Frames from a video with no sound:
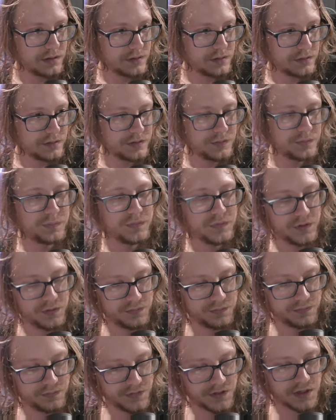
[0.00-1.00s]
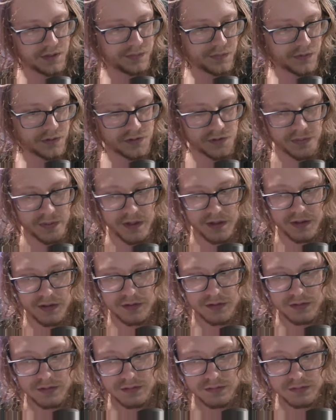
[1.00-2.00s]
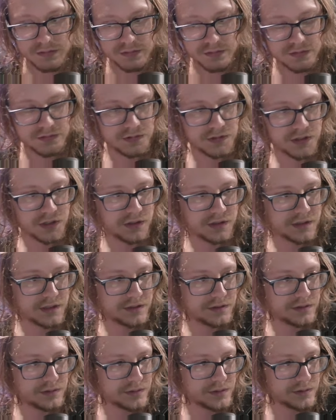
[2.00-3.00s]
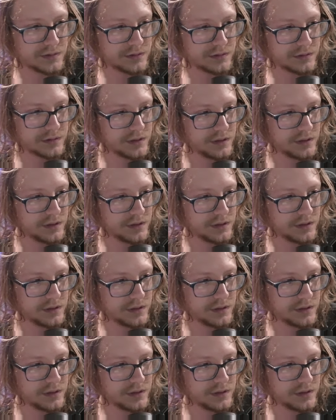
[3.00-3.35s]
The topmost parent, we call that the root.